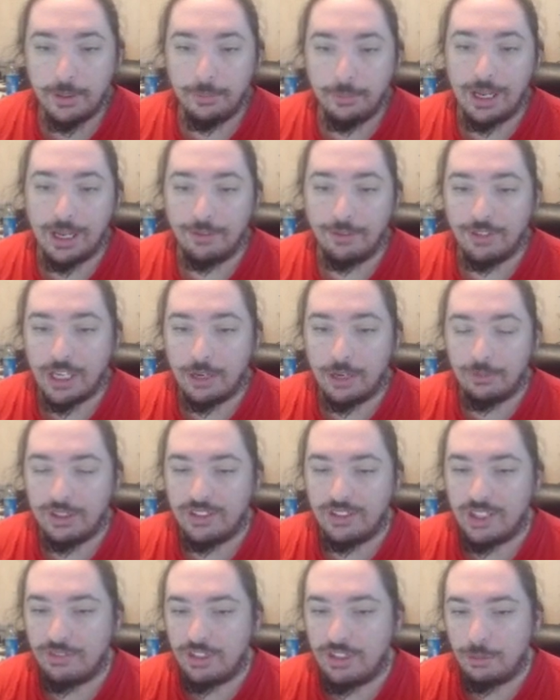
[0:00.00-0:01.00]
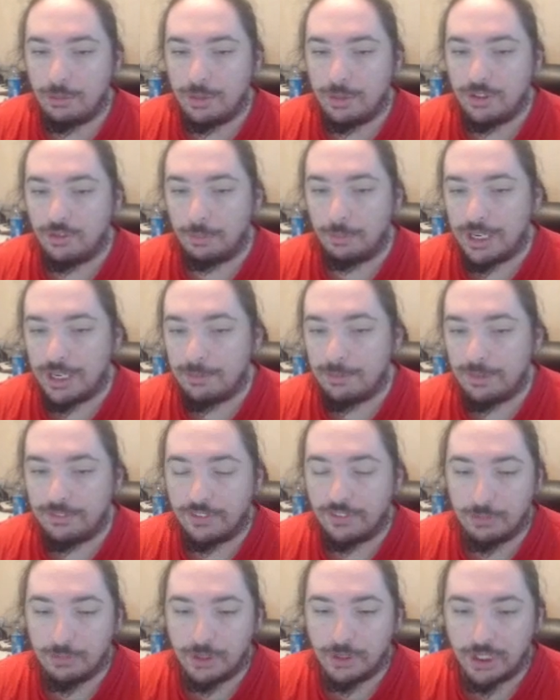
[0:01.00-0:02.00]
We have Gale Wings, Heavy Duty Boots with Brave Bird,
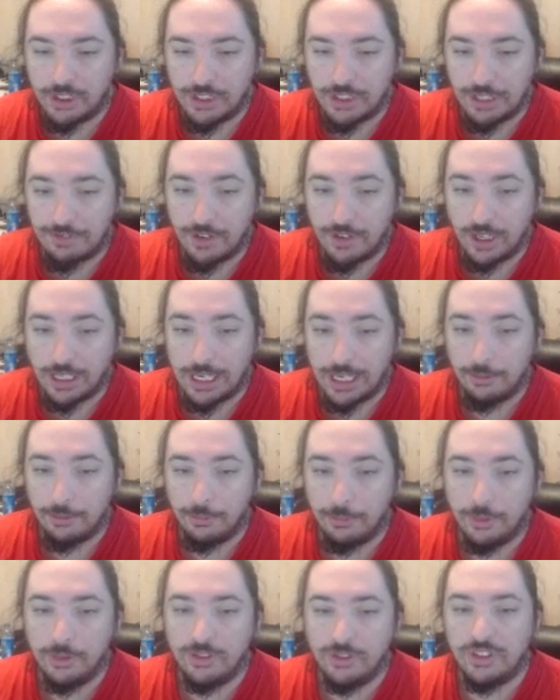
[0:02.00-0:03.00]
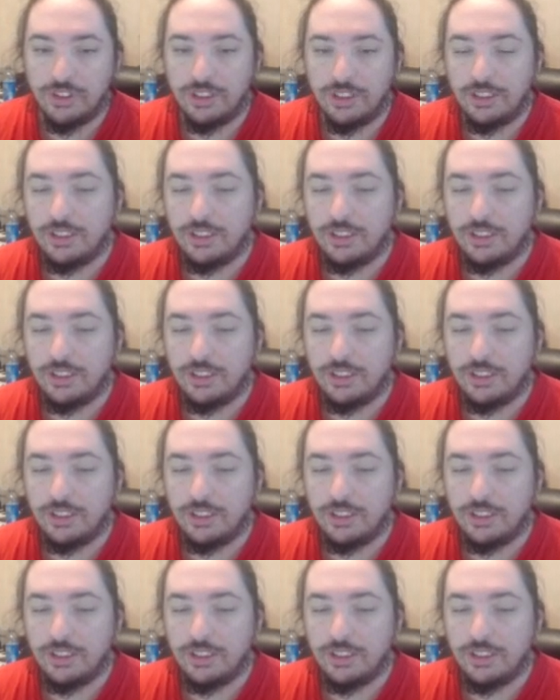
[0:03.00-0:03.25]
Flame Charge, Defog, and Roost.